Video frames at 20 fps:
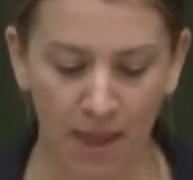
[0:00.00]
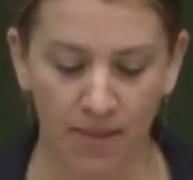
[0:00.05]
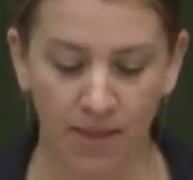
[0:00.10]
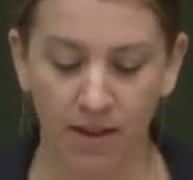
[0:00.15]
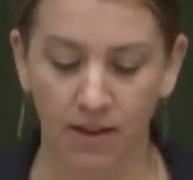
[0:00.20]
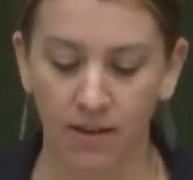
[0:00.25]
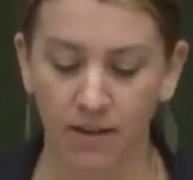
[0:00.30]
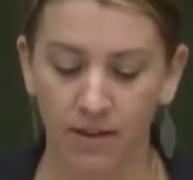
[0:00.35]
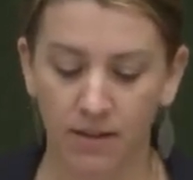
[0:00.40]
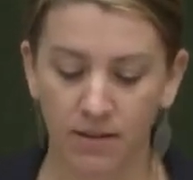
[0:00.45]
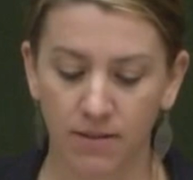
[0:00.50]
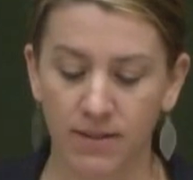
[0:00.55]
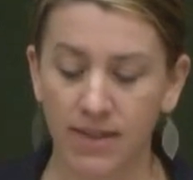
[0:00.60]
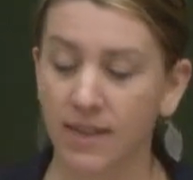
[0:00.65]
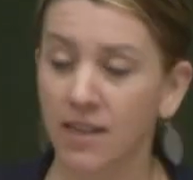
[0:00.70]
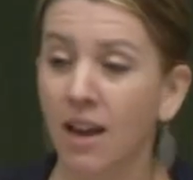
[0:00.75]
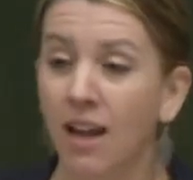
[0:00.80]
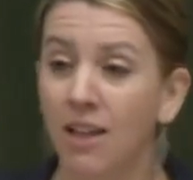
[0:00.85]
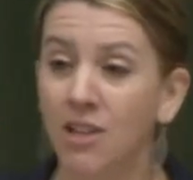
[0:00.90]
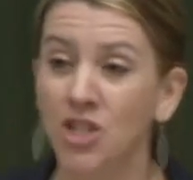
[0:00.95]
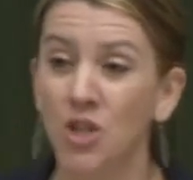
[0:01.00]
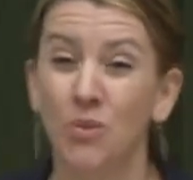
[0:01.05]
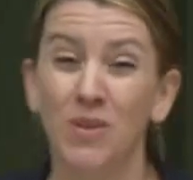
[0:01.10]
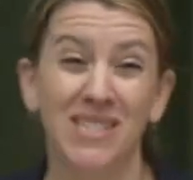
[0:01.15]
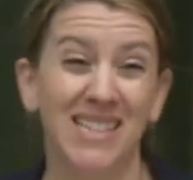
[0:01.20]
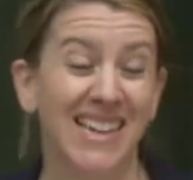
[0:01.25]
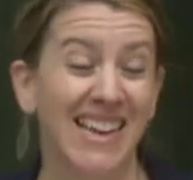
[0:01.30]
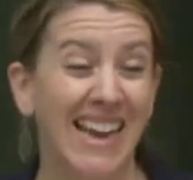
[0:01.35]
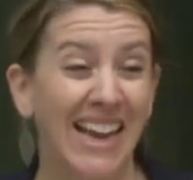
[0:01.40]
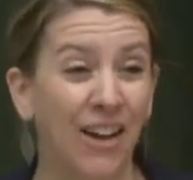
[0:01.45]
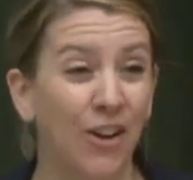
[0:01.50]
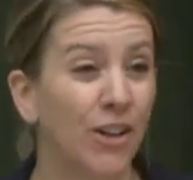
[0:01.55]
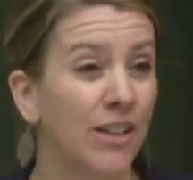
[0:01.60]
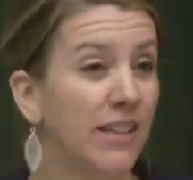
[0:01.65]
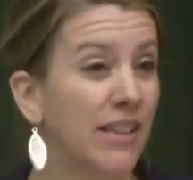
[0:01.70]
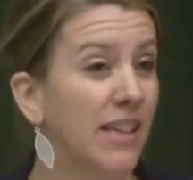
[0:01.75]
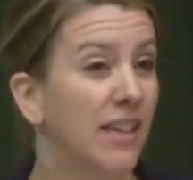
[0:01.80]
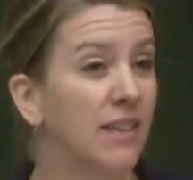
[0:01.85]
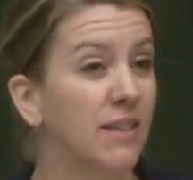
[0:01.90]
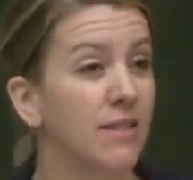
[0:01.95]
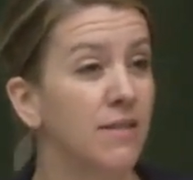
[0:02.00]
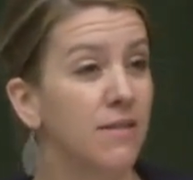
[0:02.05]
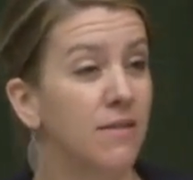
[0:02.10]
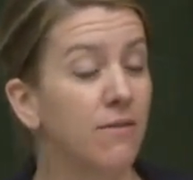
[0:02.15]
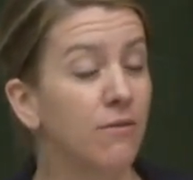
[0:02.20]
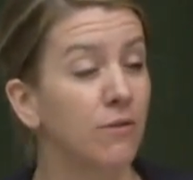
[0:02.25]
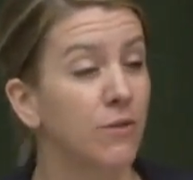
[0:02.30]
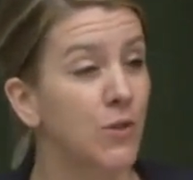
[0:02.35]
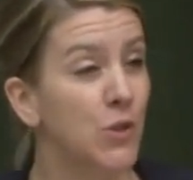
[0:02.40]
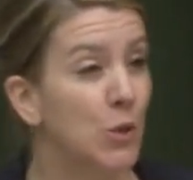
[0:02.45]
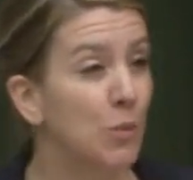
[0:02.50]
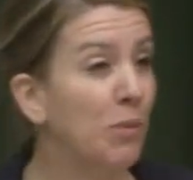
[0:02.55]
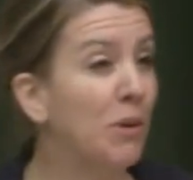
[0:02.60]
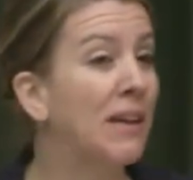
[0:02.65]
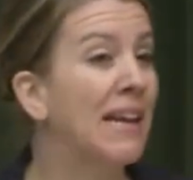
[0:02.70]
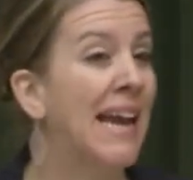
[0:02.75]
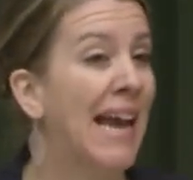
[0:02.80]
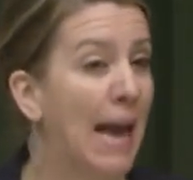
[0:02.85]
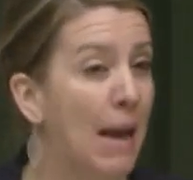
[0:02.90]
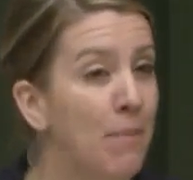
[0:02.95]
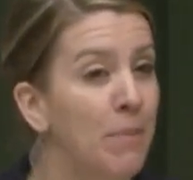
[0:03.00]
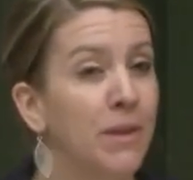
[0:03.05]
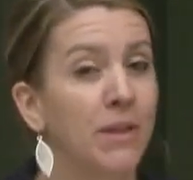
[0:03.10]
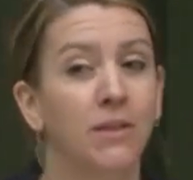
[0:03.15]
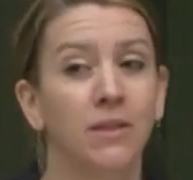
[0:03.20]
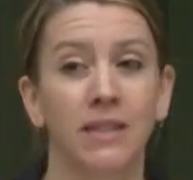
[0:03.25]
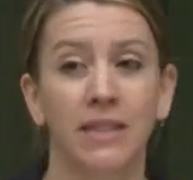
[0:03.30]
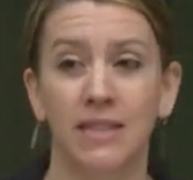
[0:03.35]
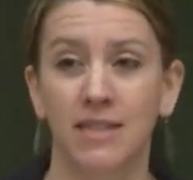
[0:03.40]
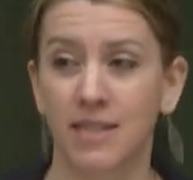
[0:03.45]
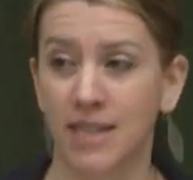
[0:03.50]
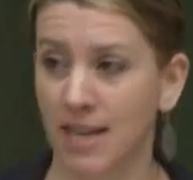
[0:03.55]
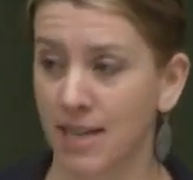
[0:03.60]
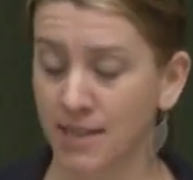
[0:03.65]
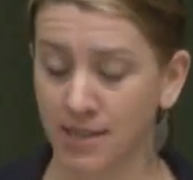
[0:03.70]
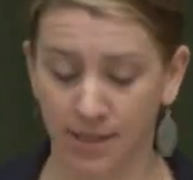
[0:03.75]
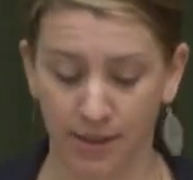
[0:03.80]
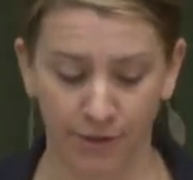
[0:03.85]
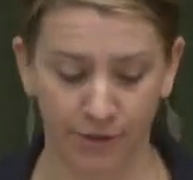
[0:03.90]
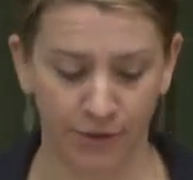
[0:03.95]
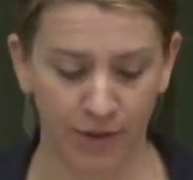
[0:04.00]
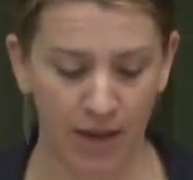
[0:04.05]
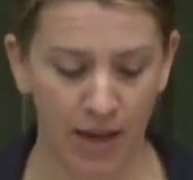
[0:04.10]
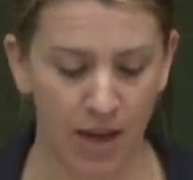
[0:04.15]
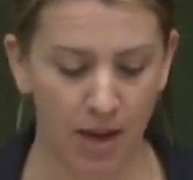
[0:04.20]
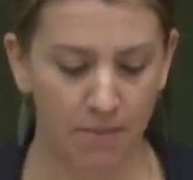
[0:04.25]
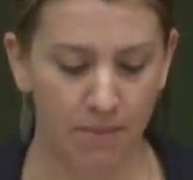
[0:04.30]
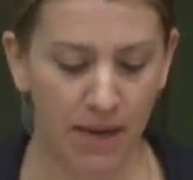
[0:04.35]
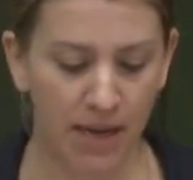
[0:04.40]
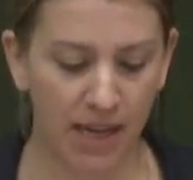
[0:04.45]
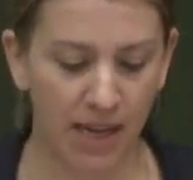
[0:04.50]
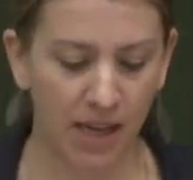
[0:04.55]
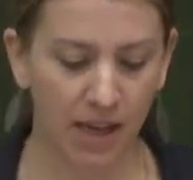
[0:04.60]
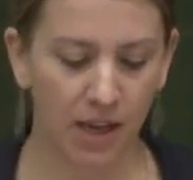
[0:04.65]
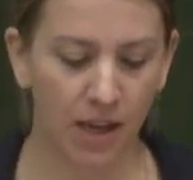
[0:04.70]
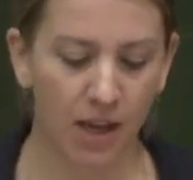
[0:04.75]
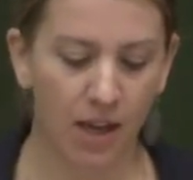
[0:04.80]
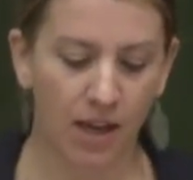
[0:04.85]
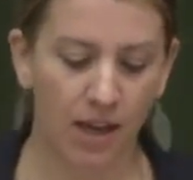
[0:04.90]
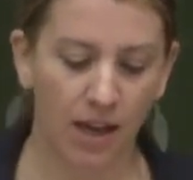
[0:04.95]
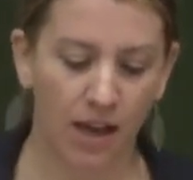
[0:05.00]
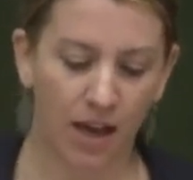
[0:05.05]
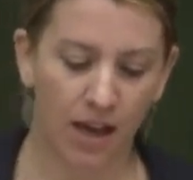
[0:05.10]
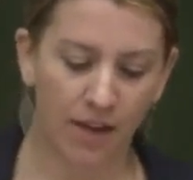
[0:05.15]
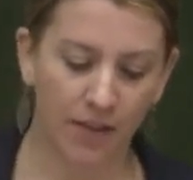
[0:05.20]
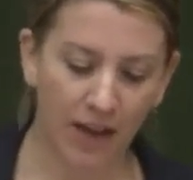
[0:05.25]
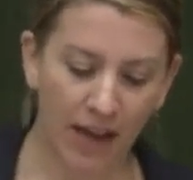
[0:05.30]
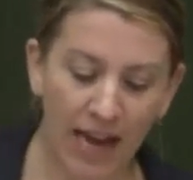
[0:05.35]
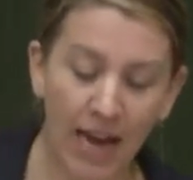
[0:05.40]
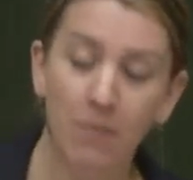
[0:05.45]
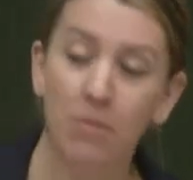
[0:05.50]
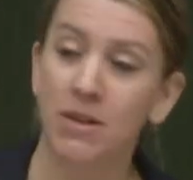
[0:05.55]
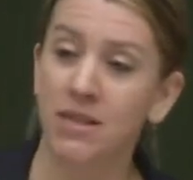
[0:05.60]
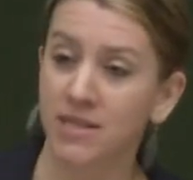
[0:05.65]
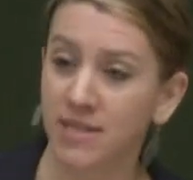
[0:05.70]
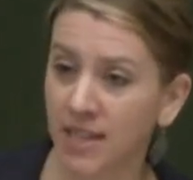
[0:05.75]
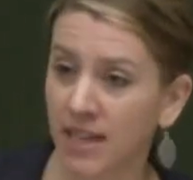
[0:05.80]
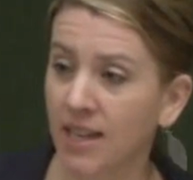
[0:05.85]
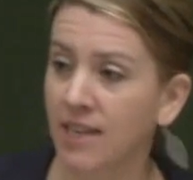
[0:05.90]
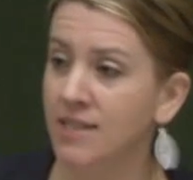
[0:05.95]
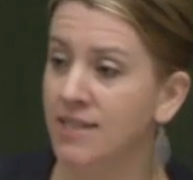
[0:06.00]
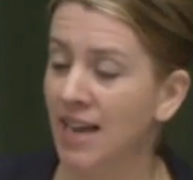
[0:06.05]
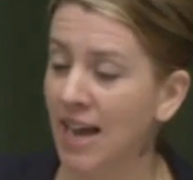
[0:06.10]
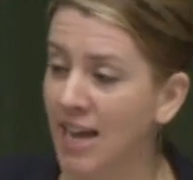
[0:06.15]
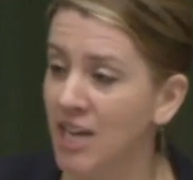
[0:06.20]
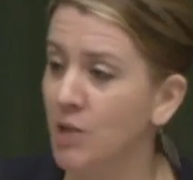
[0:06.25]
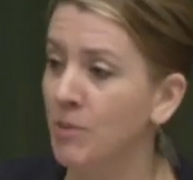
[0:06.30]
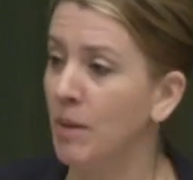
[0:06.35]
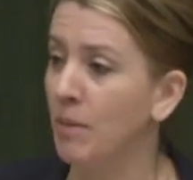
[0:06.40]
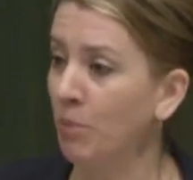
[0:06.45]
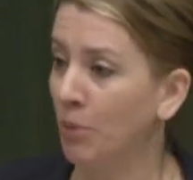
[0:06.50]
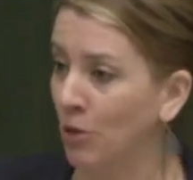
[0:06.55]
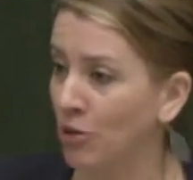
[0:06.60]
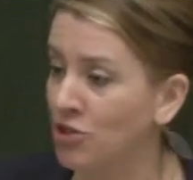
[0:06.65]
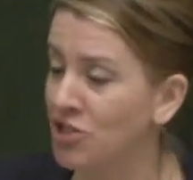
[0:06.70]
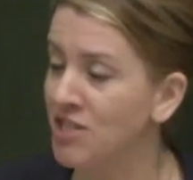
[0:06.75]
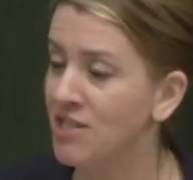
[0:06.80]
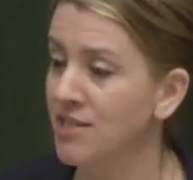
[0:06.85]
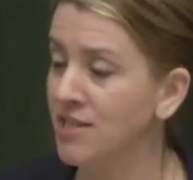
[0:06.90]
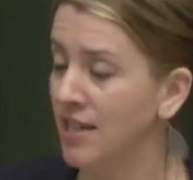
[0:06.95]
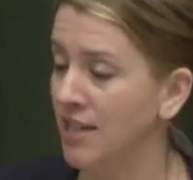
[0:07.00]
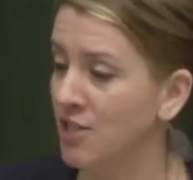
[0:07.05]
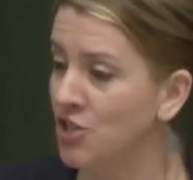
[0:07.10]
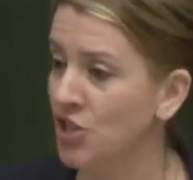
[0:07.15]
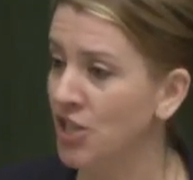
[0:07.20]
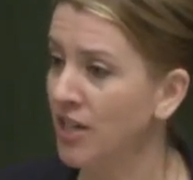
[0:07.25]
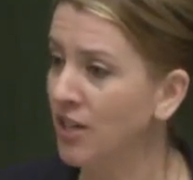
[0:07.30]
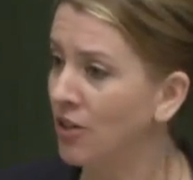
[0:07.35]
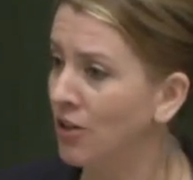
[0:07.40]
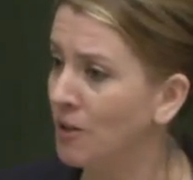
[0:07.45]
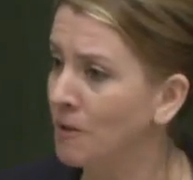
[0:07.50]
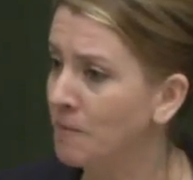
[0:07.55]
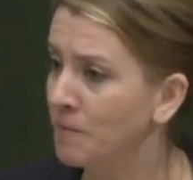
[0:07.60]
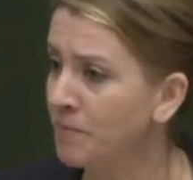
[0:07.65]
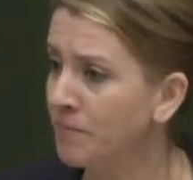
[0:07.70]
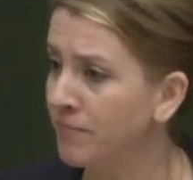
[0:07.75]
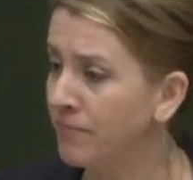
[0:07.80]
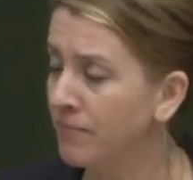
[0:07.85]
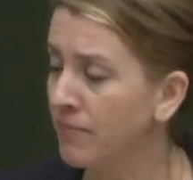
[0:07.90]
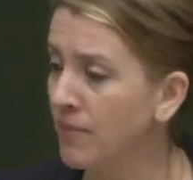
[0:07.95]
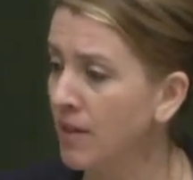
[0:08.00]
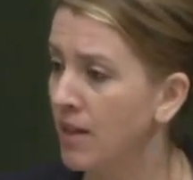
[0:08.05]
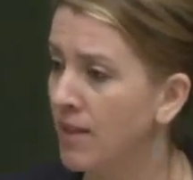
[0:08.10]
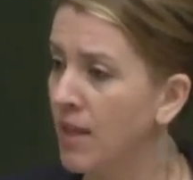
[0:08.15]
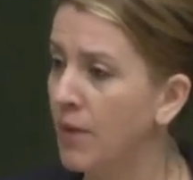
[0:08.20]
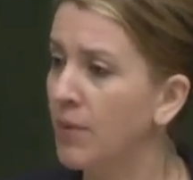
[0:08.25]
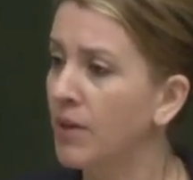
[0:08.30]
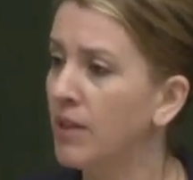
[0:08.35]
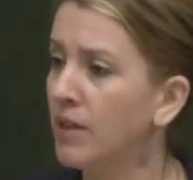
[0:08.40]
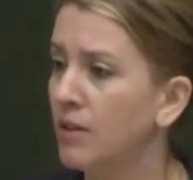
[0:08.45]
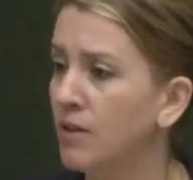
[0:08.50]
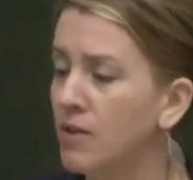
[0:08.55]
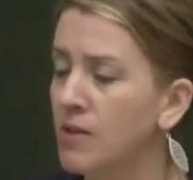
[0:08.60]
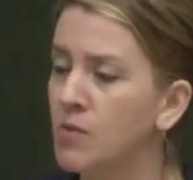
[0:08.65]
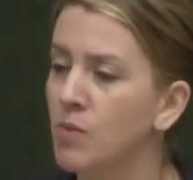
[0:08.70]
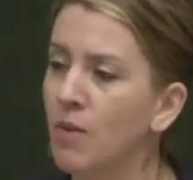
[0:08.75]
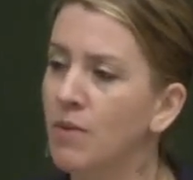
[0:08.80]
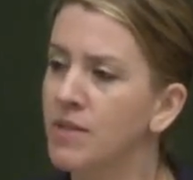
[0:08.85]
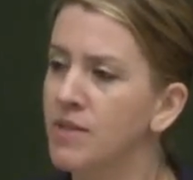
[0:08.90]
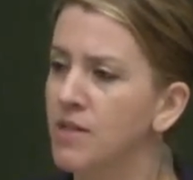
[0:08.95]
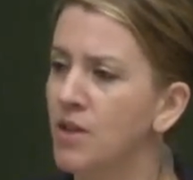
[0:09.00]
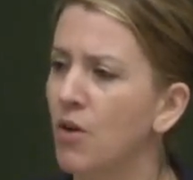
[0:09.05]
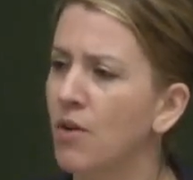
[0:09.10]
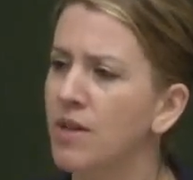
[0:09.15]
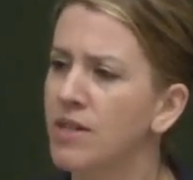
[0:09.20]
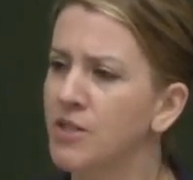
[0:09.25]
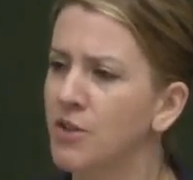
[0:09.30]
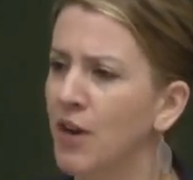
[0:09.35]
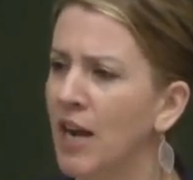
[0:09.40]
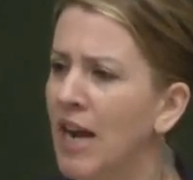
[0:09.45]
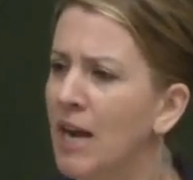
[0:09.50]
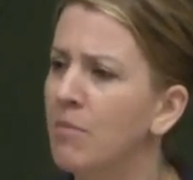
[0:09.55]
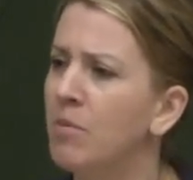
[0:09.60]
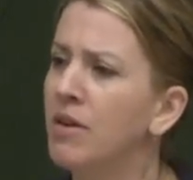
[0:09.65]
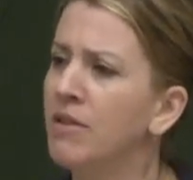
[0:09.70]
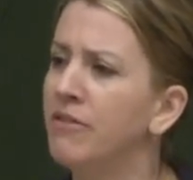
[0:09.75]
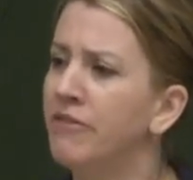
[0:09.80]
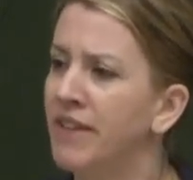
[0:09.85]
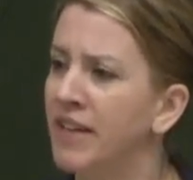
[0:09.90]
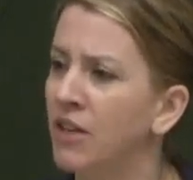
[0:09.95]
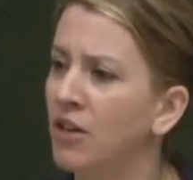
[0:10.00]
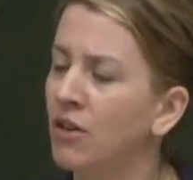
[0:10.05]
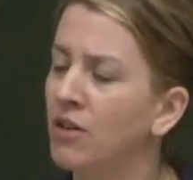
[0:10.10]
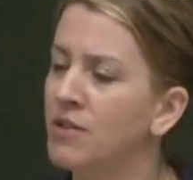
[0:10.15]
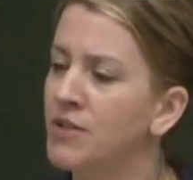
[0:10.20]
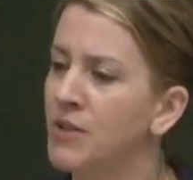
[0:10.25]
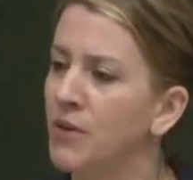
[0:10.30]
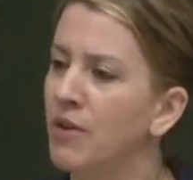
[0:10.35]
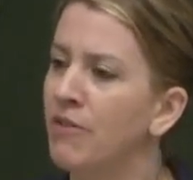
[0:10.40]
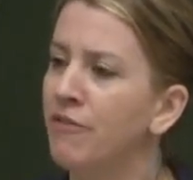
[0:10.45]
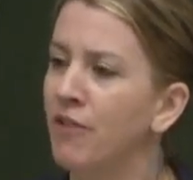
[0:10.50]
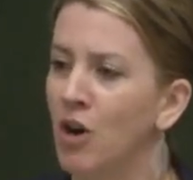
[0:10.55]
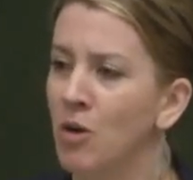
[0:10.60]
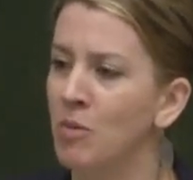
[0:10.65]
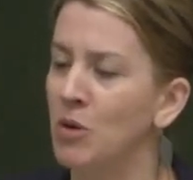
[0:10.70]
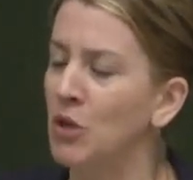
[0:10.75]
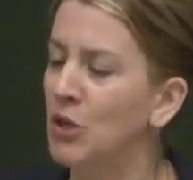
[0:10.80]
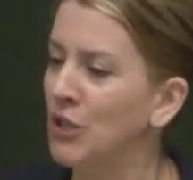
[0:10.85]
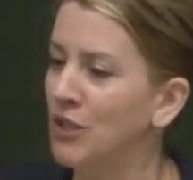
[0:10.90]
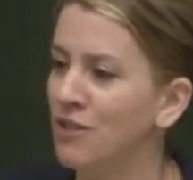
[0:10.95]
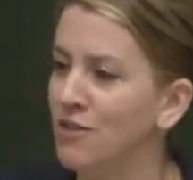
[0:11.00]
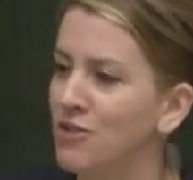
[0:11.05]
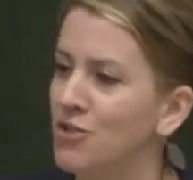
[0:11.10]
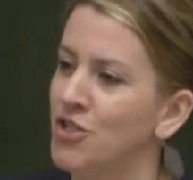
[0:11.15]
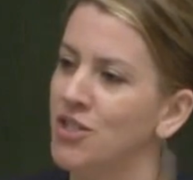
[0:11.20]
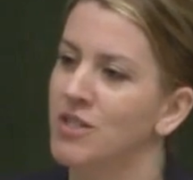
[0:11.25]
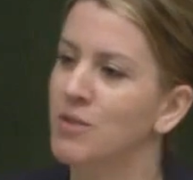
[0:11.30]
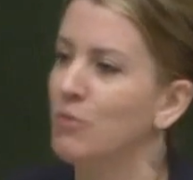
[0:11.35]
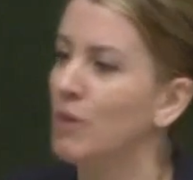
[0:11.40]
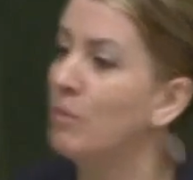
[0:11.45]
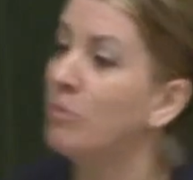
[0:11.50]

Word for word: The technology was inherently super capital intensive, meaning uh, the hybrid seeds had to be purchased each year. They would lose what was known as their hybrid vigor, so a farmer couldn't just